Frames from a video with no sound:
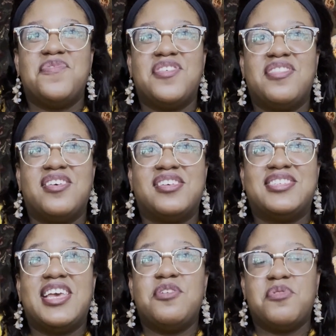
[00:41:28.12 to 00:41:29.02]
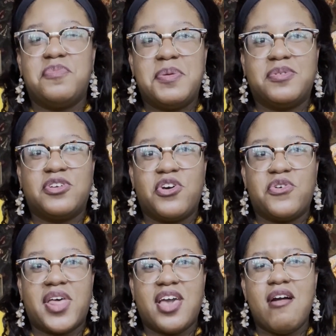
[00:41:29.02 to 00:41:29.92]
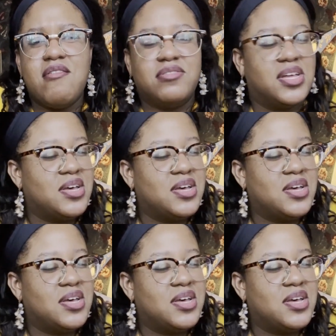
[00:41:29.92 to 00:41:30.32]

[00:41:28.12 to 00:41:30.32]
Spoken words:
the saying when people go like, oh,